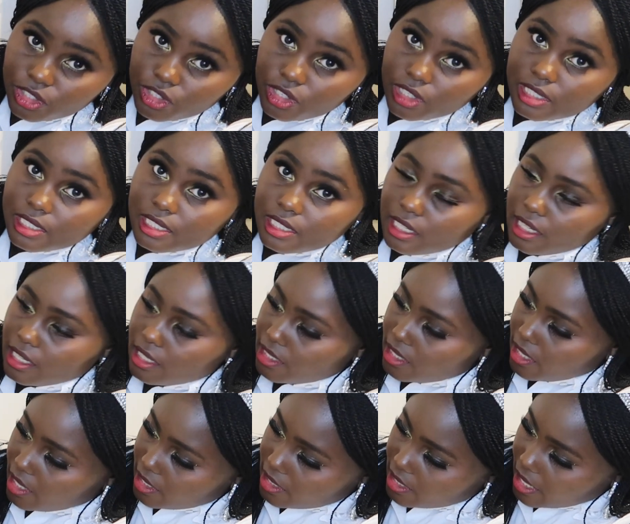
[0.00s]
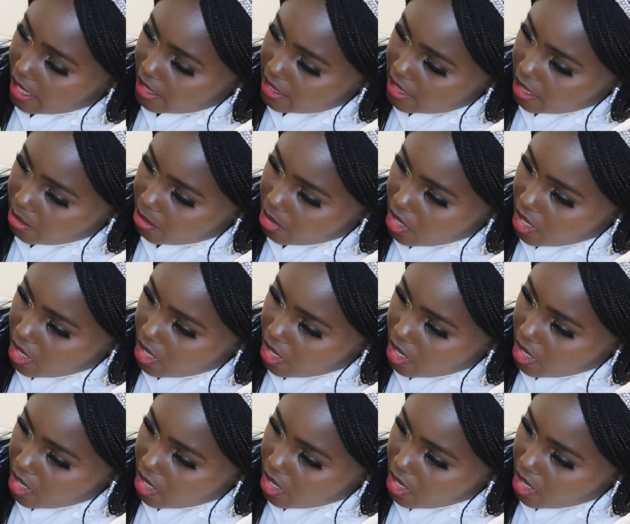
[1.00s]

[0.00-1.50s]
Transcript: you can see it's the exact same